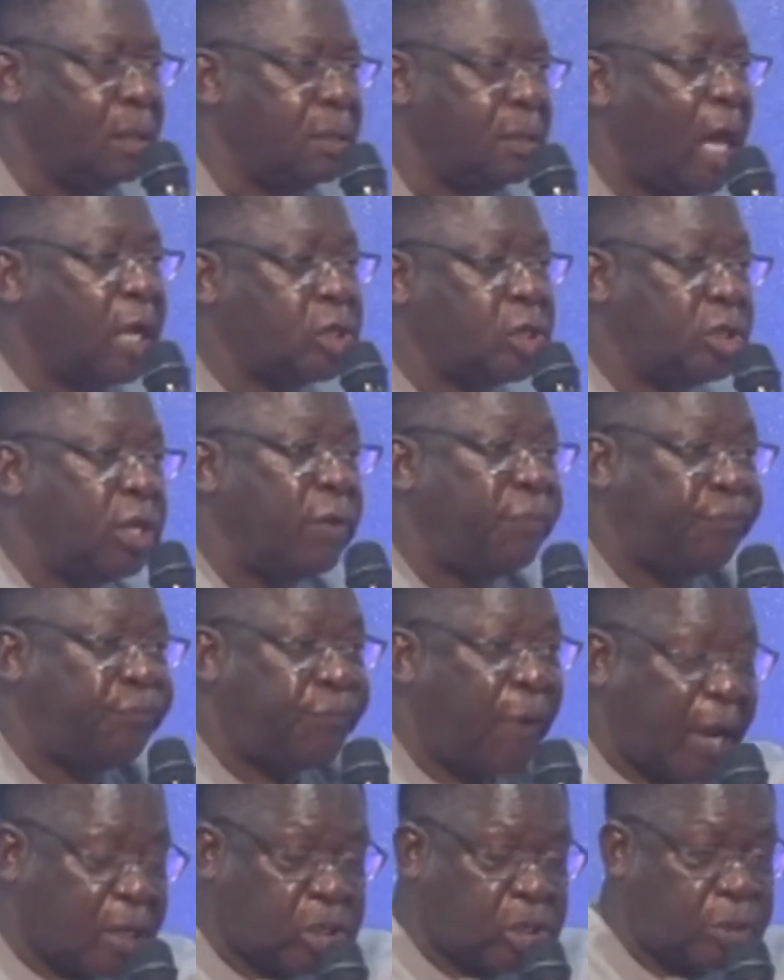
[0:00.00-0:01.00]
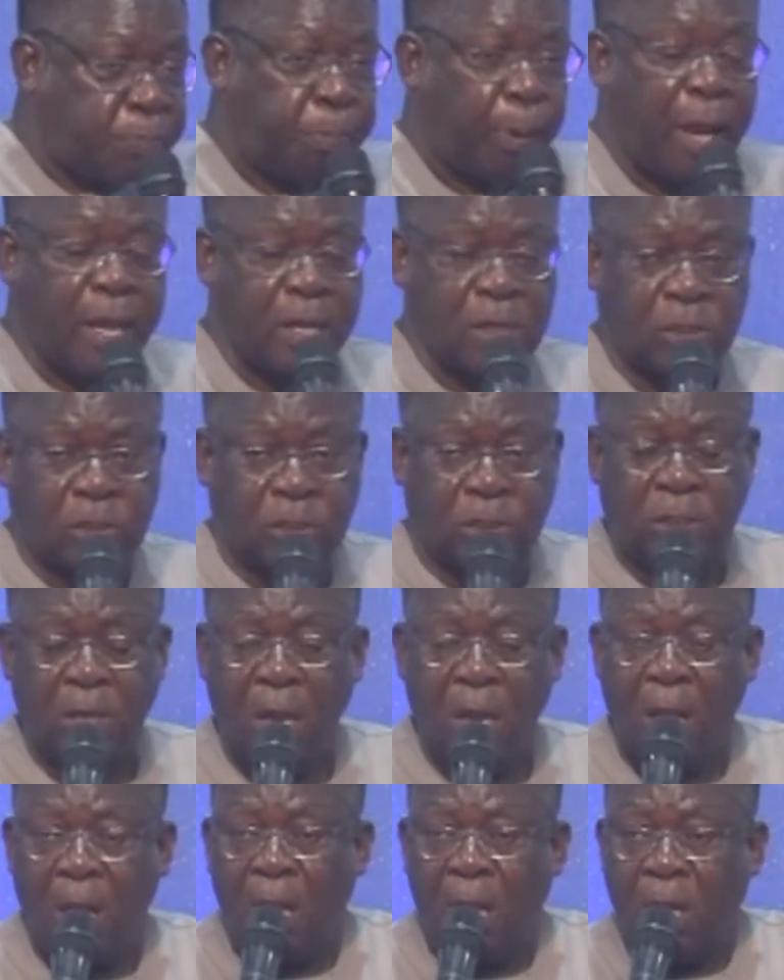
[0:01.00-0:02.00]
That's the first
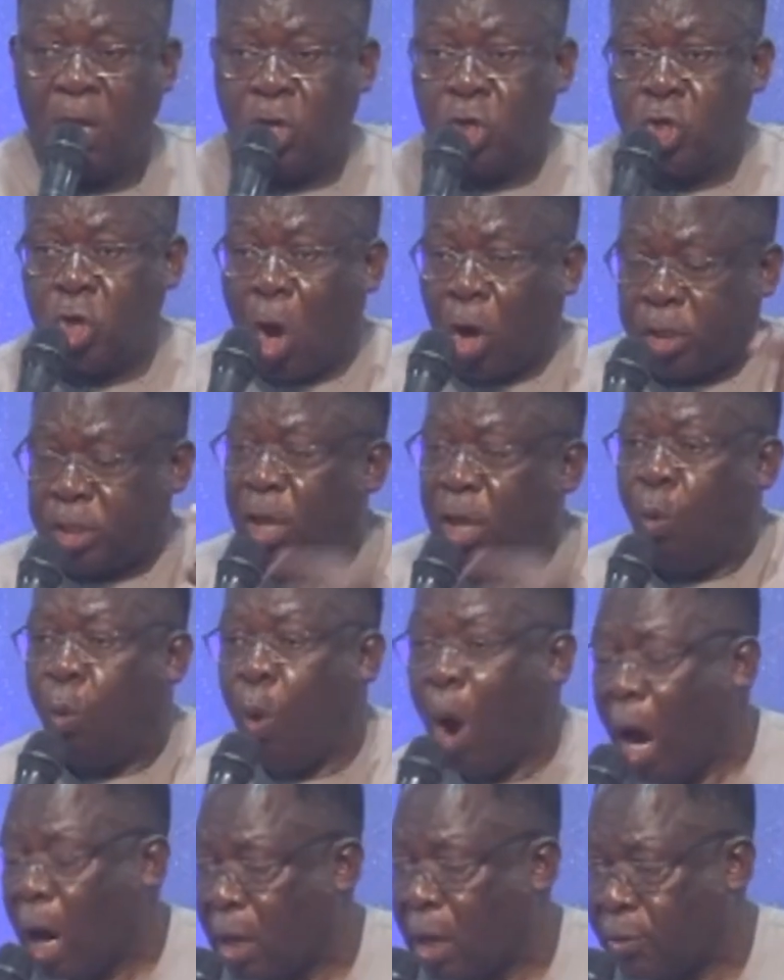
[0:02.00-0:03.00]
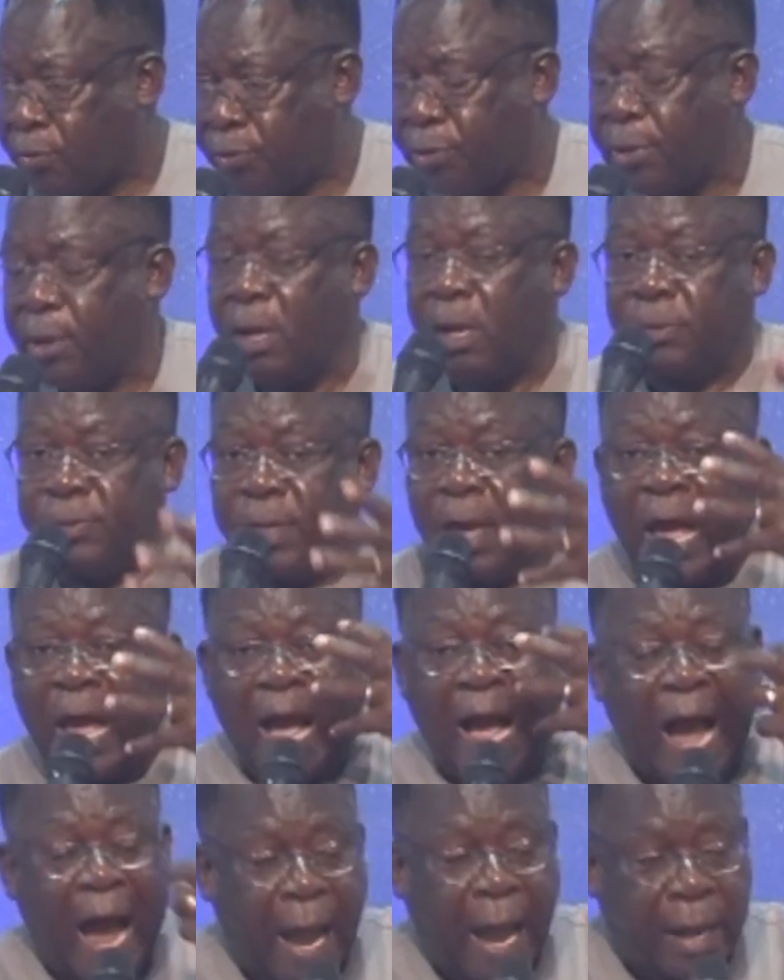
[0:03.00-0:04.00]
place, not the wealth. The
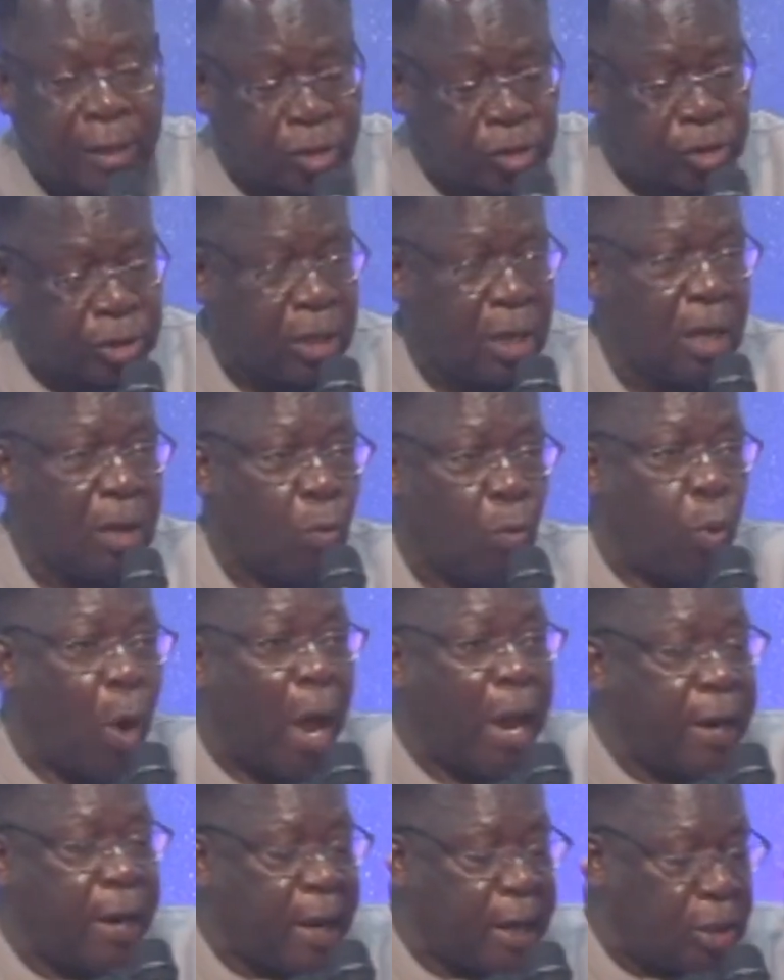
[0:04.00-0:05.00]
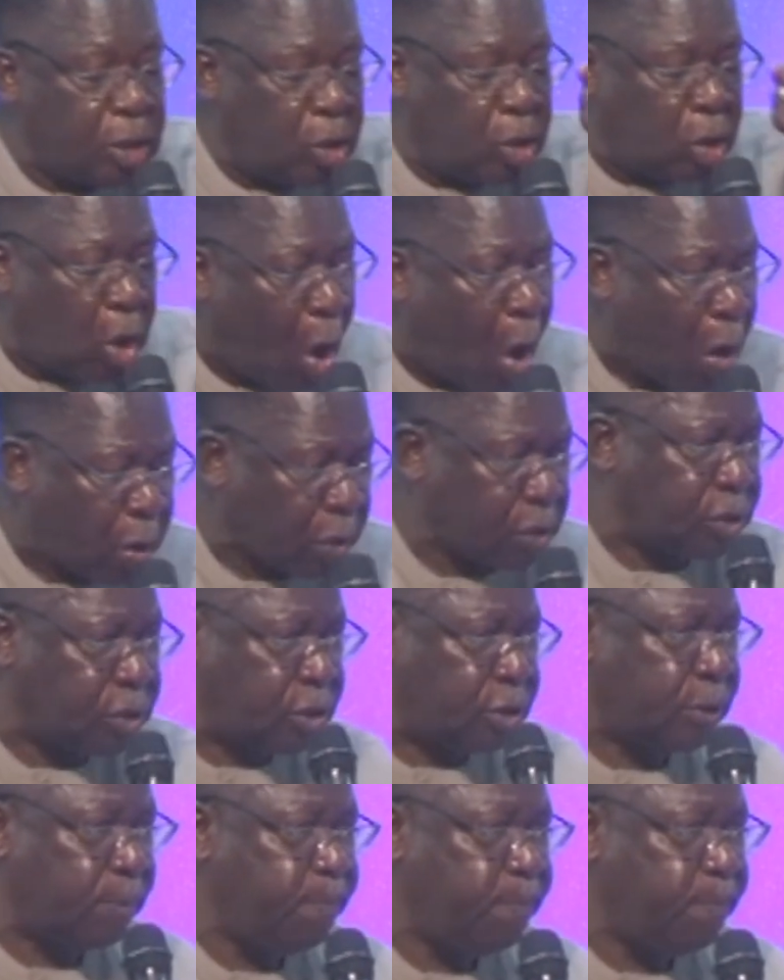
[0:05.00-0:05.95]
heart wanted God.